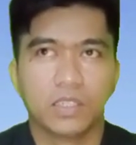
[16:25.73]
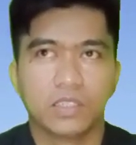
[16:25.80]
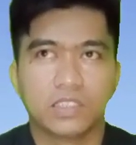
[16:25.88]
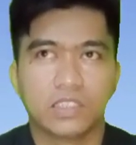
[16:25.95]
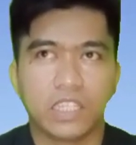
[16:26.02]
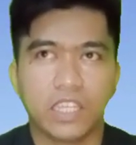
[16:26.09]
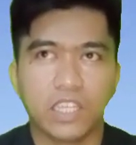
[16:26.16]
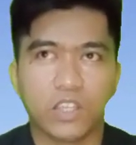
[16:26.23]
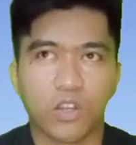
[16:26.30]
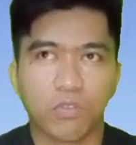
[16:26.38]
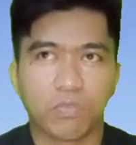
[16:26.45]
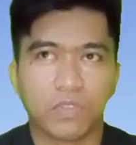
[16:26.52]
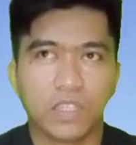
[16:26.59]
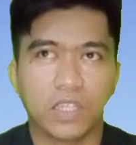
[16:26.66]
sake
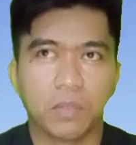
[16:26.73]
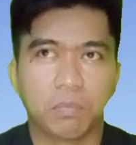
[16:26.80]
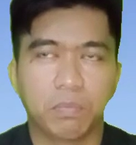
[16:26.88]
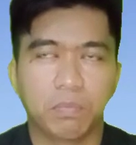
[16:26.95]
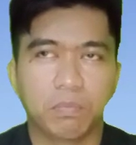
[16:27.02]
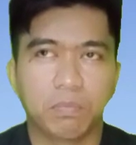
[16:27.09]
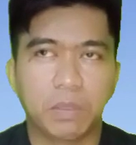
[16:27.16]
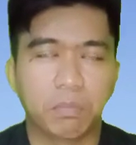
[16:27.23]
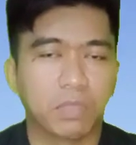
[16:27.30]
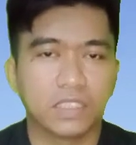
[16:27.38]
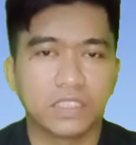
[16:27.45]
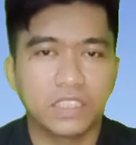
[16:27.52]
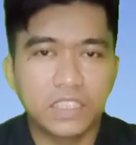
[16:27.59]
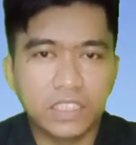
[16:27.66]
of the
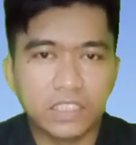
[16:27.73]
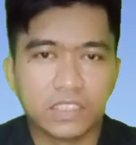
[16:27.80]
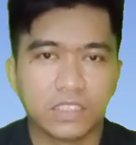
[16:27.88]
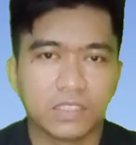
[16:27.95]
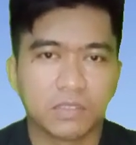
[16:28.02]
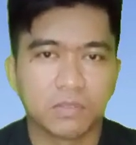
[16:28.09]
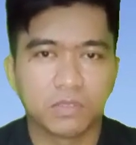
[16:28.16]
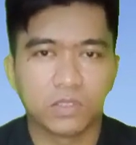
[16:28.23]
people's needs.